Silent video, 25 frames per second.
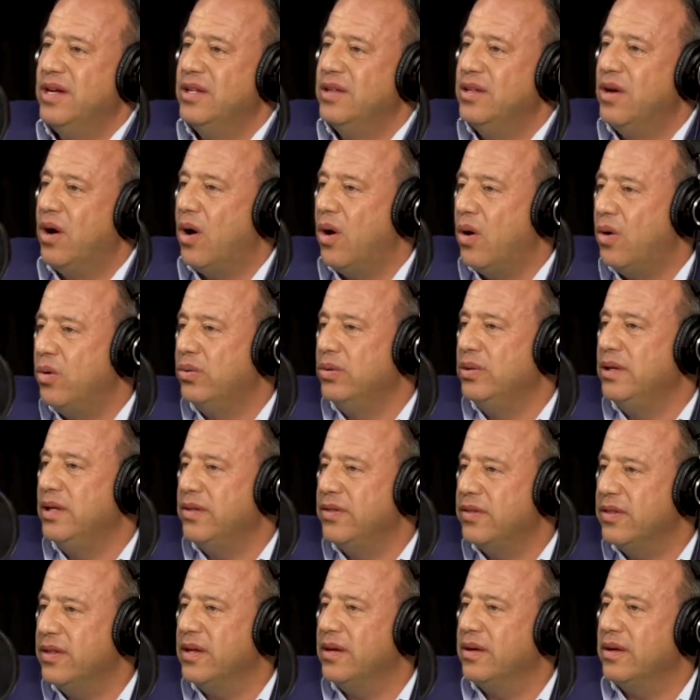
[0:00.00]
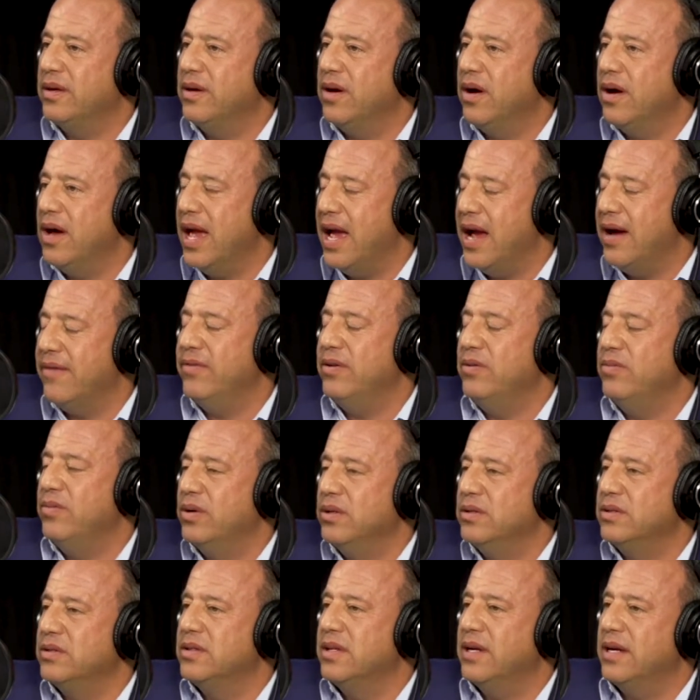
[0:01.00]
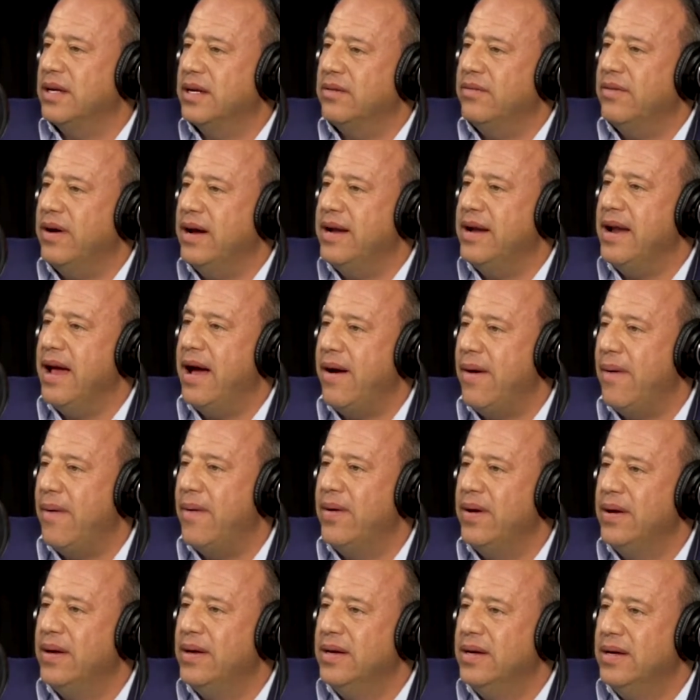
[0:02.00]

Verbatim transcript: The only thing everyone's thinking right now